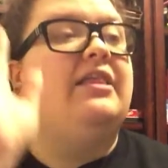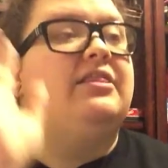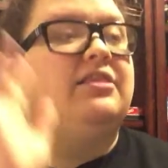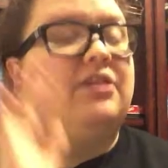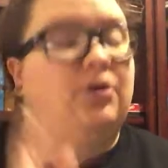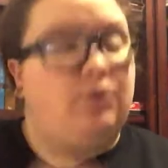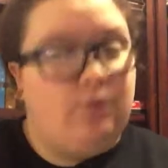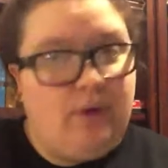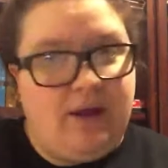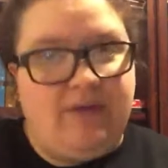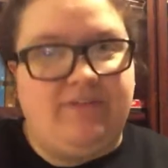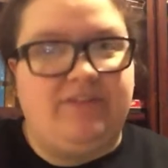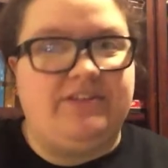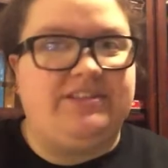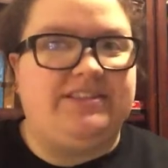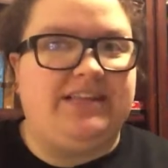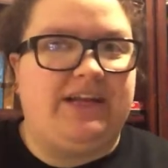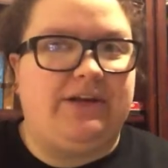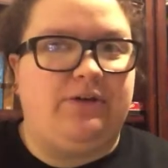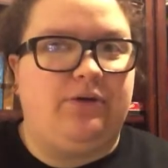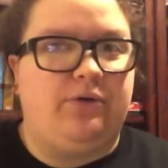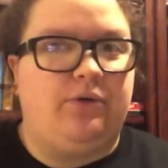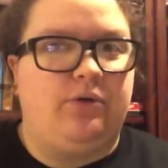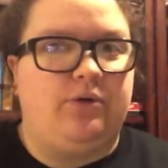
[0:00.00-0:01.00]
the Raven
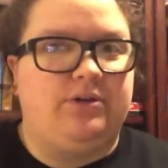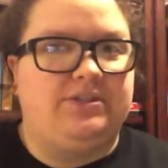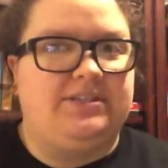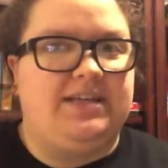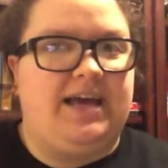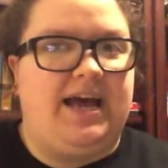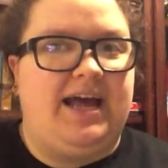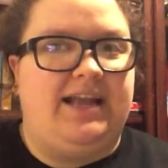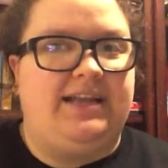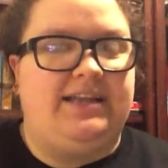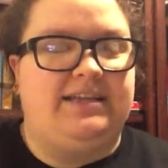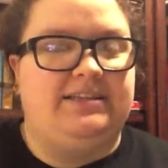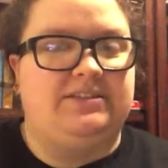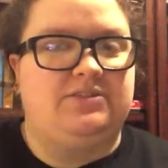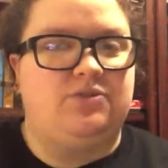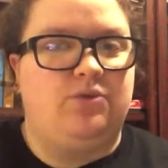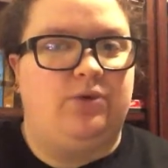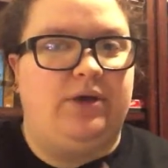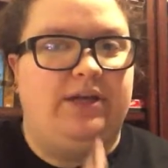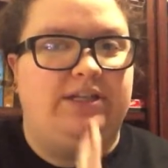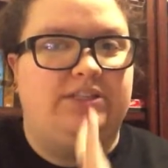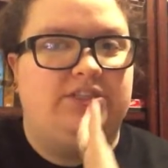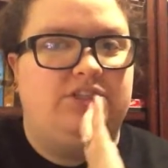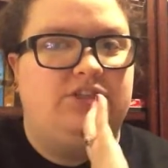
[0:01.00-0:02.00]
Cycle Quartet is
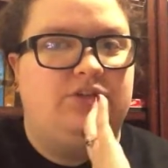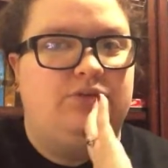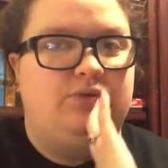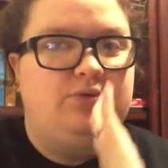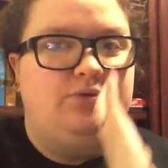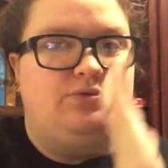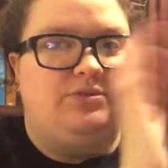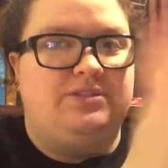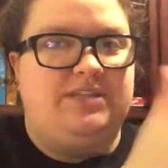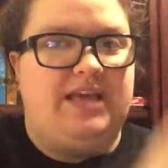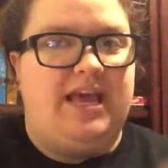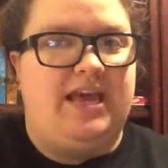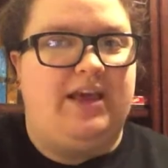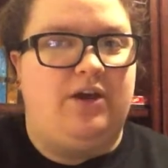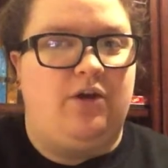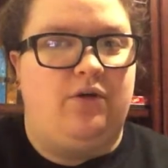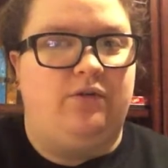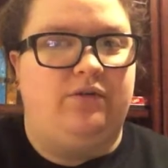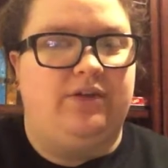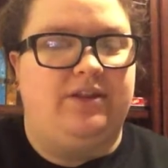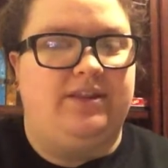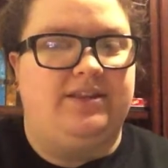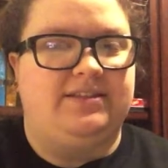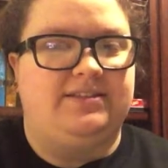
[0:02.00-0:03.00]
going to take
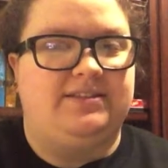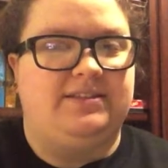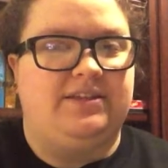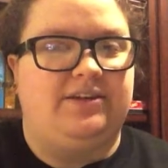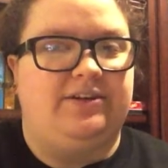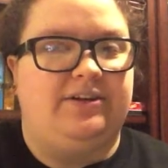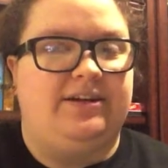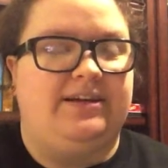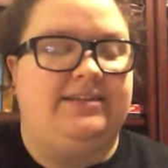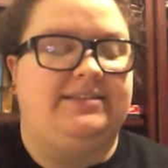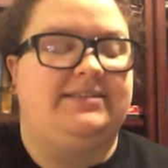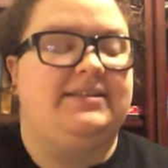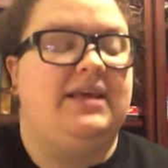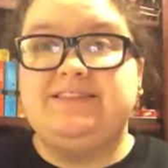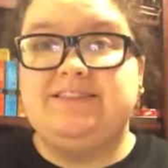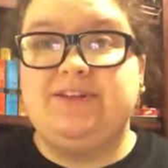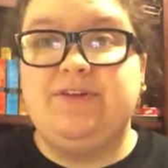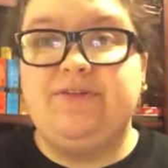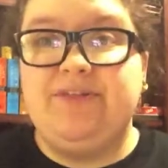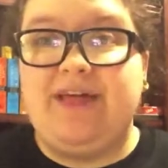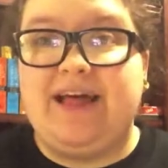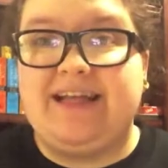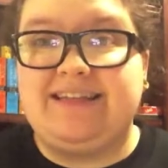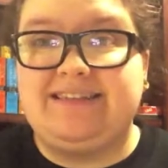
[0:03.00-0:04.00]
over this series.
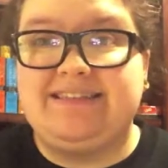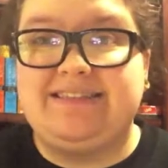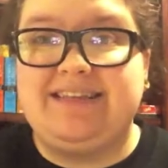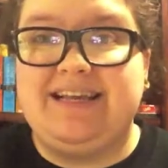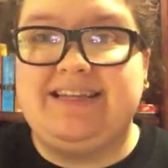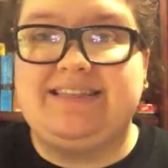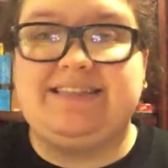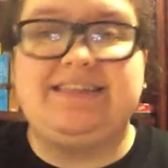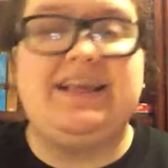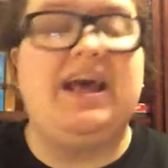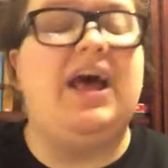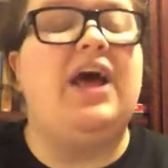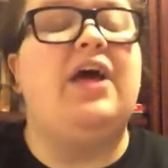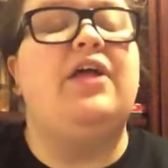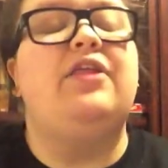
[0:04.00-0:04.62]
So that's it.